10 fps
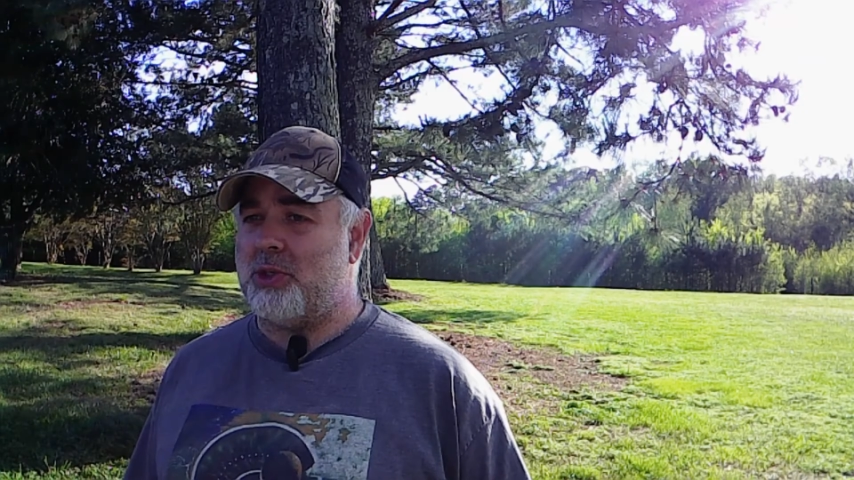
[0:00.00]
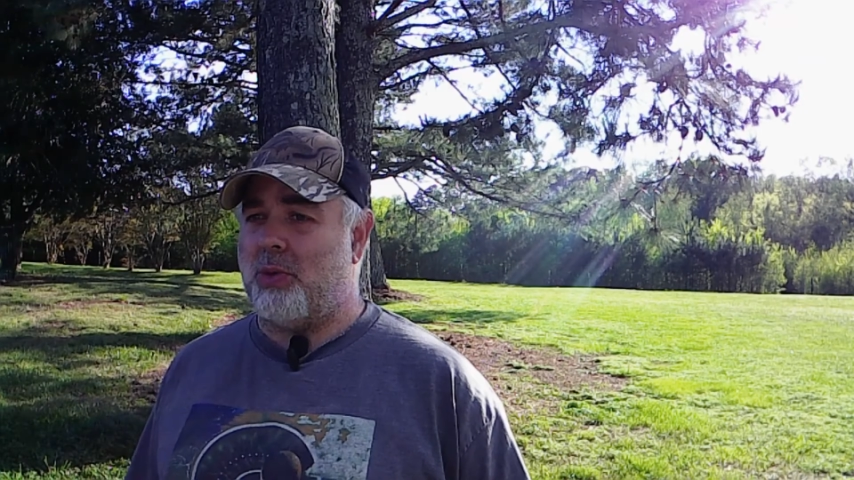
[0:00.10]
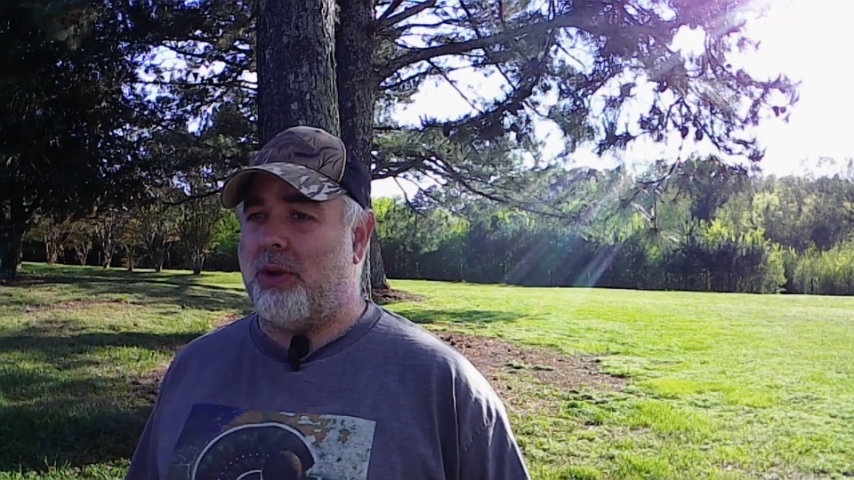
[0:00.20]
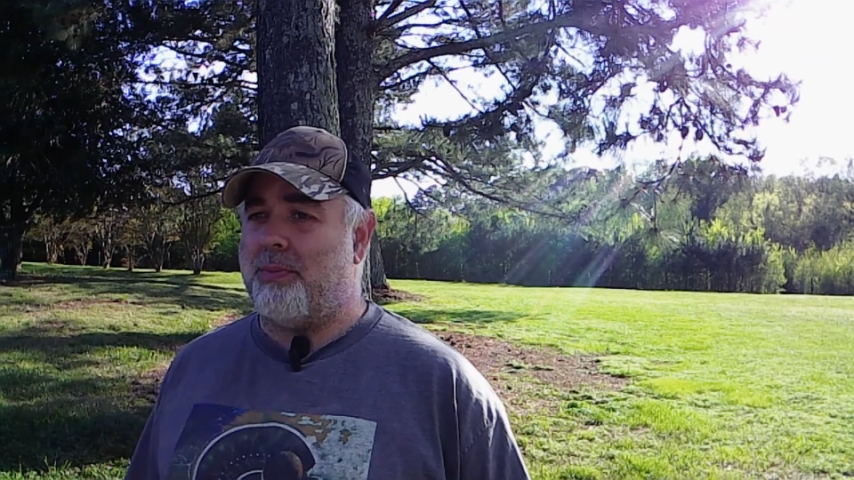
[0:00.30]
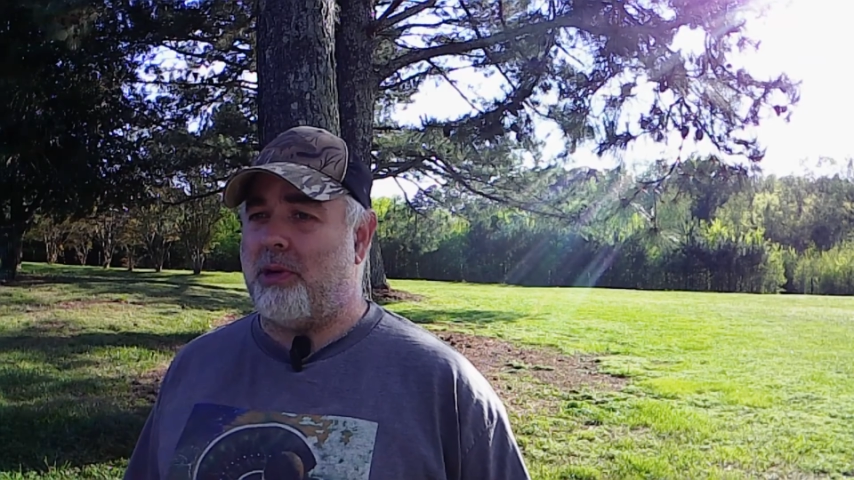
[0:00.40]

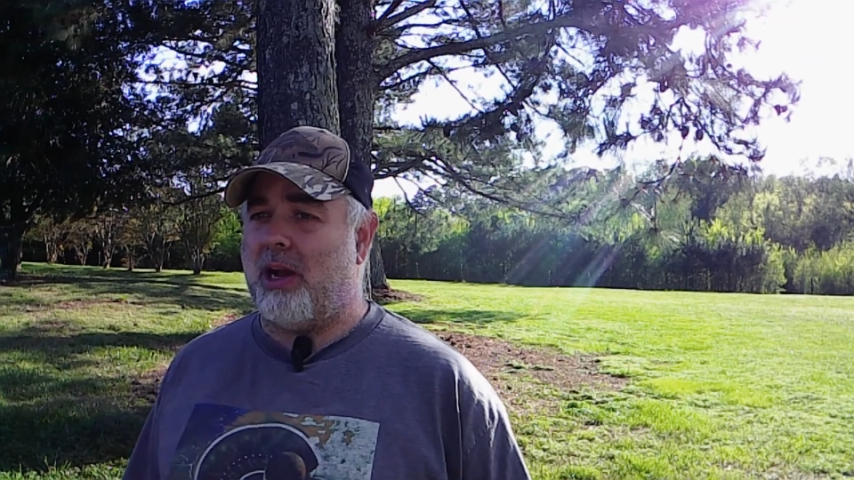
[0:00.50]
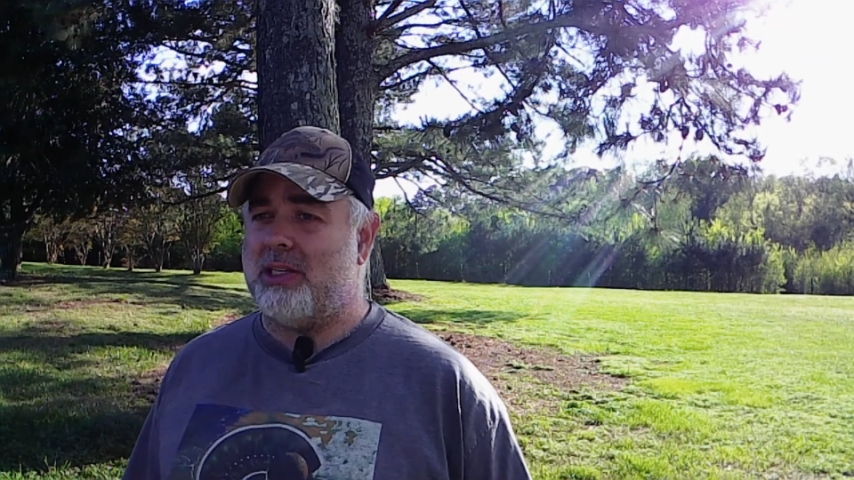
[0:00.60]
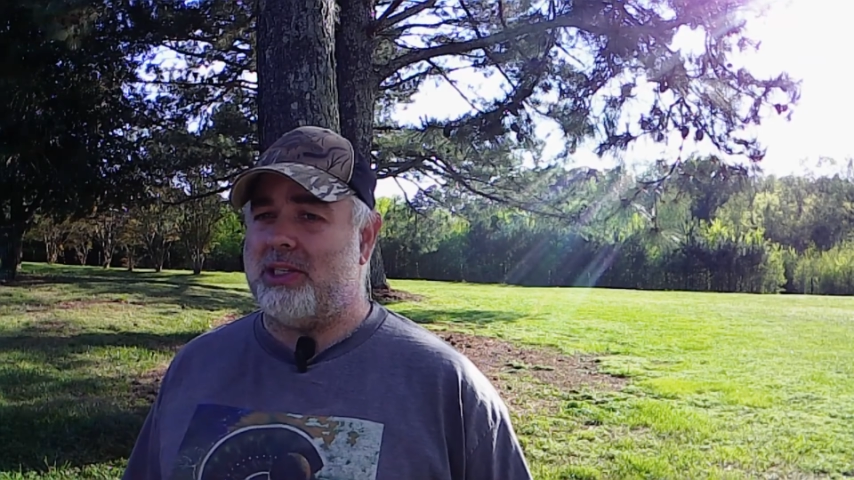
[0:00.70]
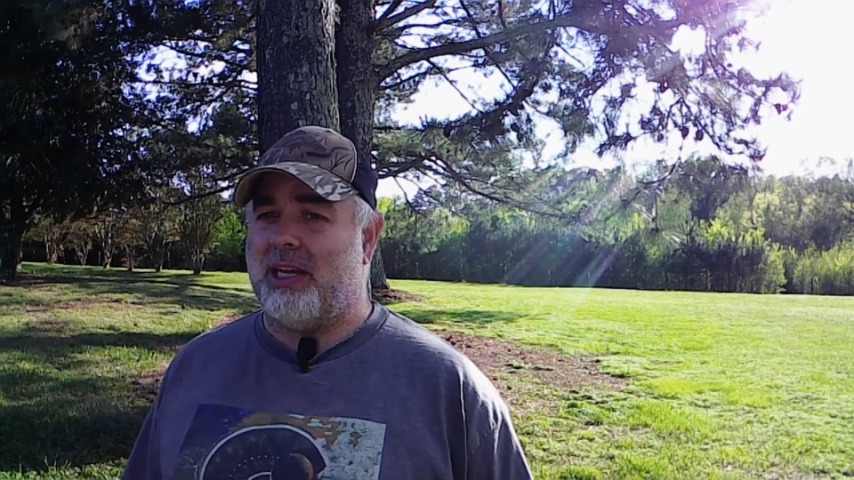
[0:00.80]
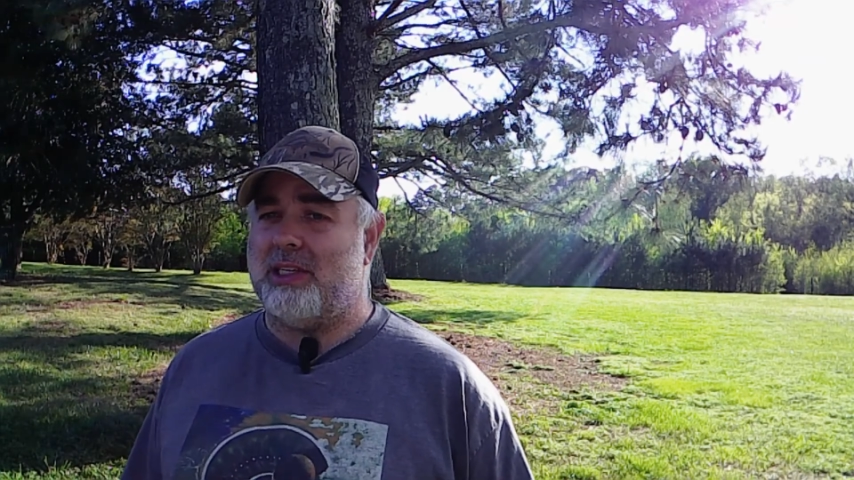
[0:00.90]
run
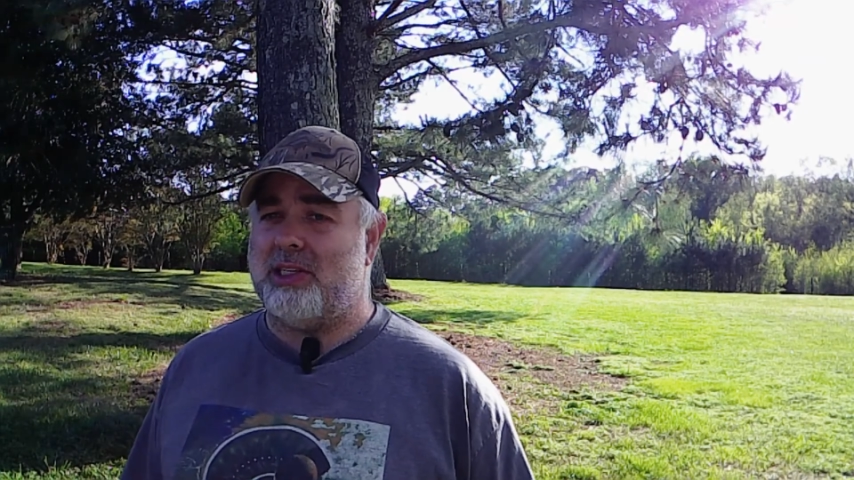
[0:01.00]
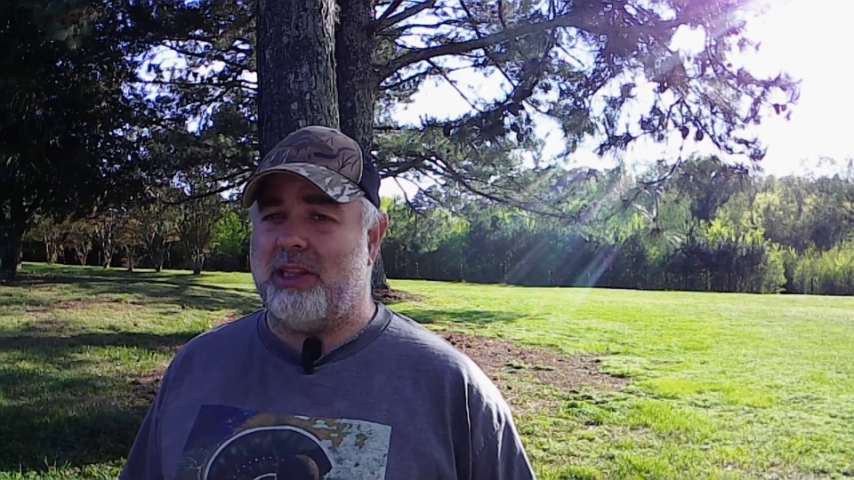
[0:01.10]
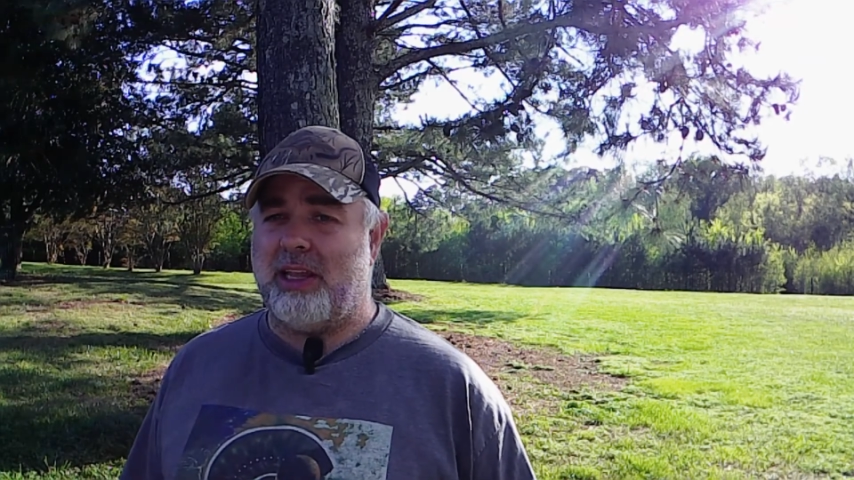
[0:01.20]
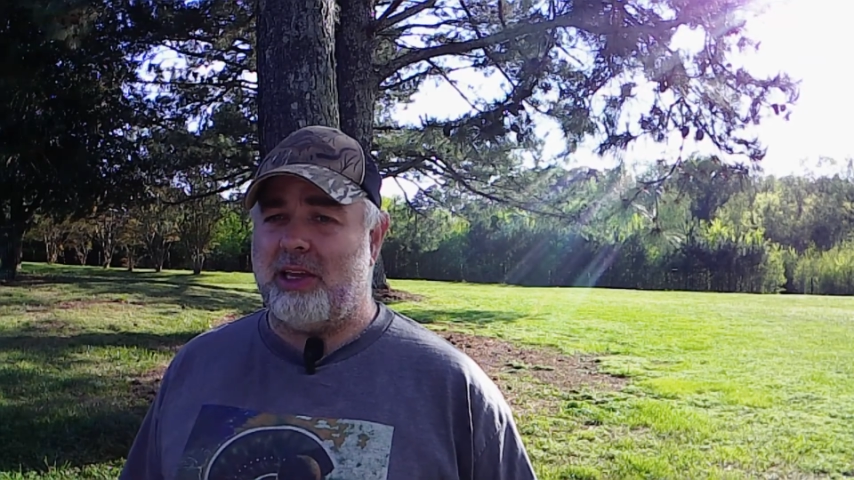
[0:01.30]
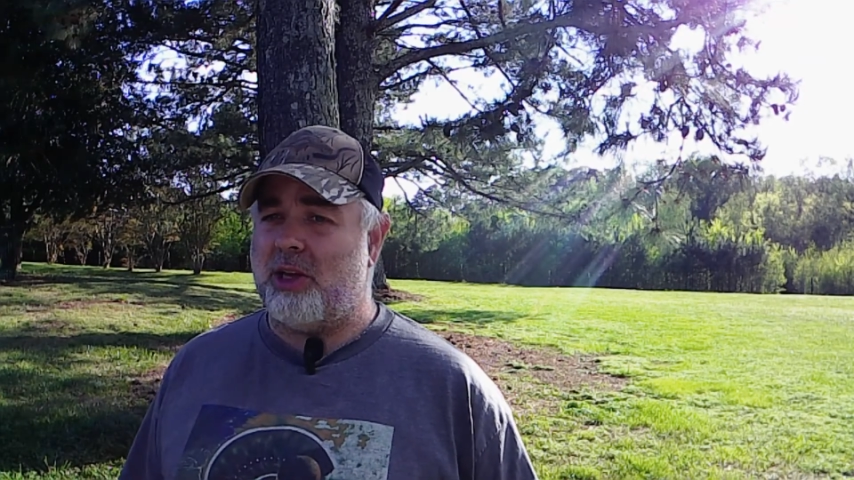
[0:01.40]
processed
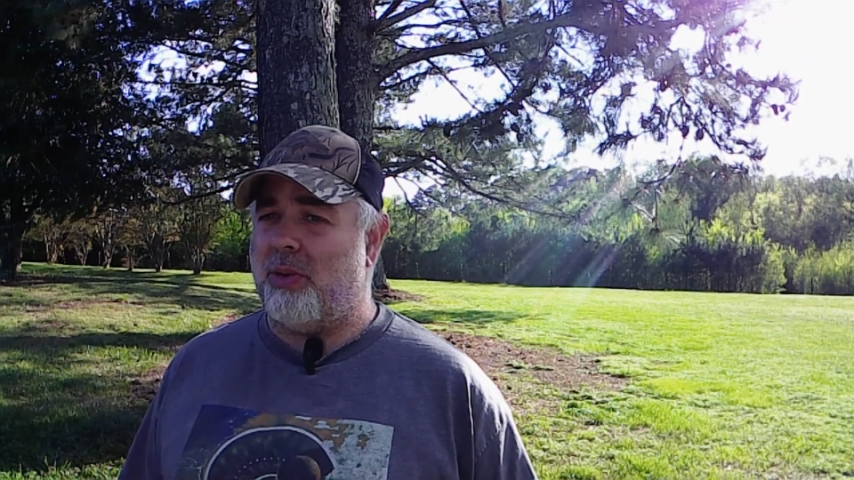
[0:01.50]
and then